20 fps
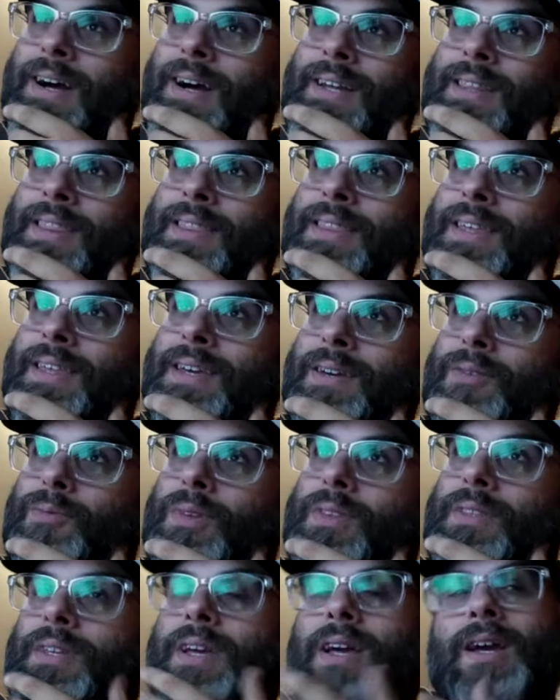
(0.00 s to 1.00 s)
I think
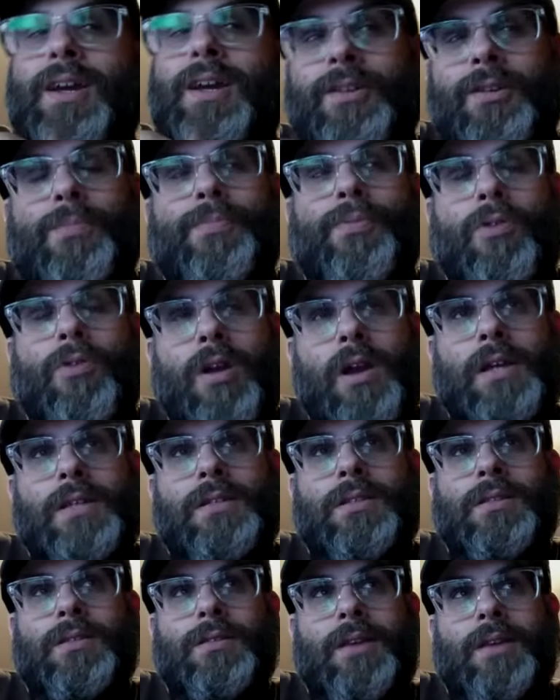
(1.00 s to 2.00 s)
with the
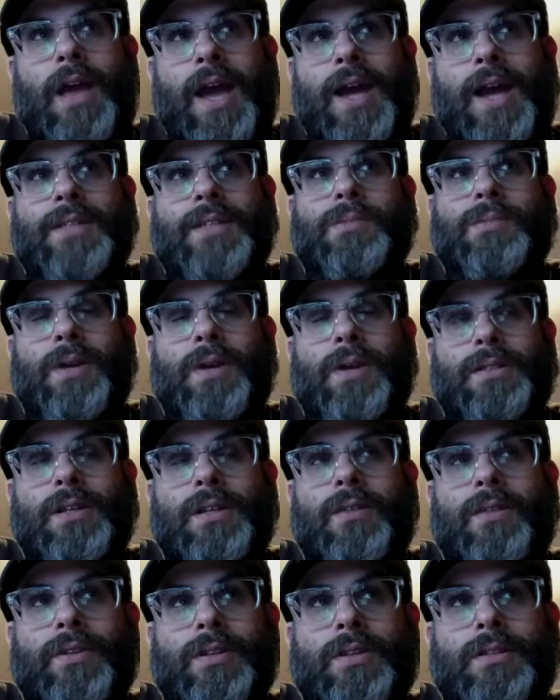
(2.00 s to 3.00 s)
enterprise aspect
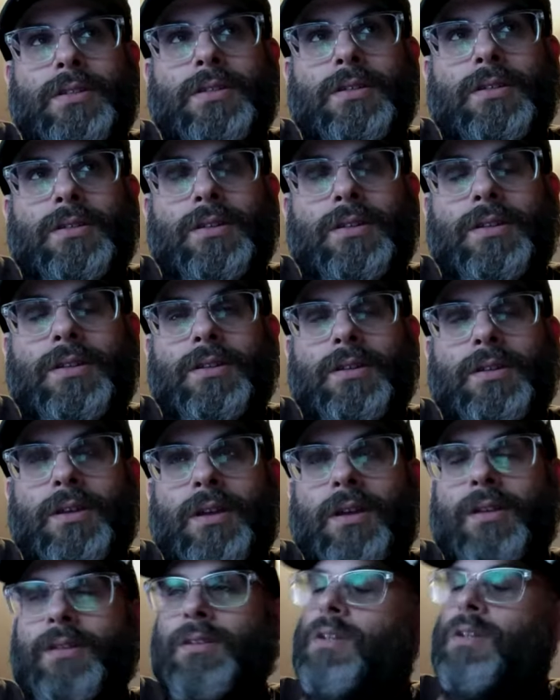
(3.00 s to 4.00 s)
of it,
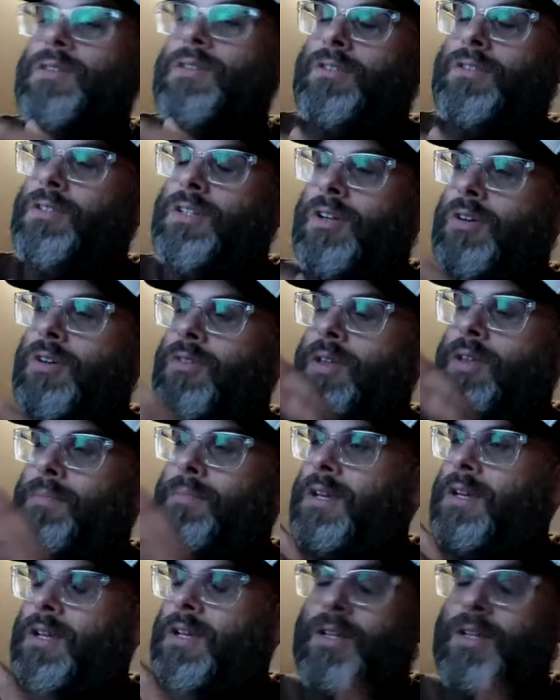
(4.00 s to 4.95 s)
because they made it